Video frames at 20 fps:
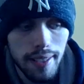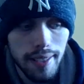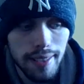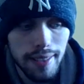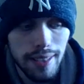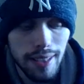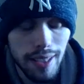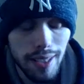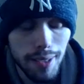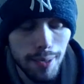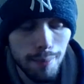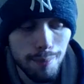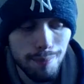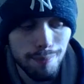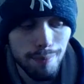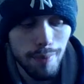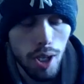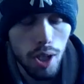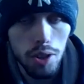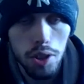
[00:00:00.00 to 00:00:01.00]

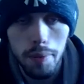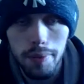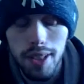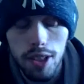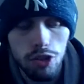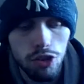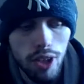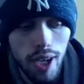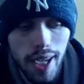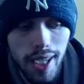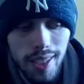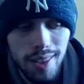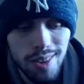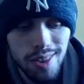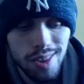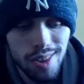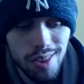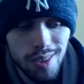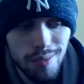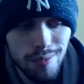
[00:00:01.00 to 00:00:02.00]
I'll go with the
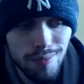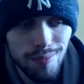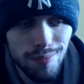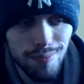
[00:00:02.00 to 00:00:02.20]
Giants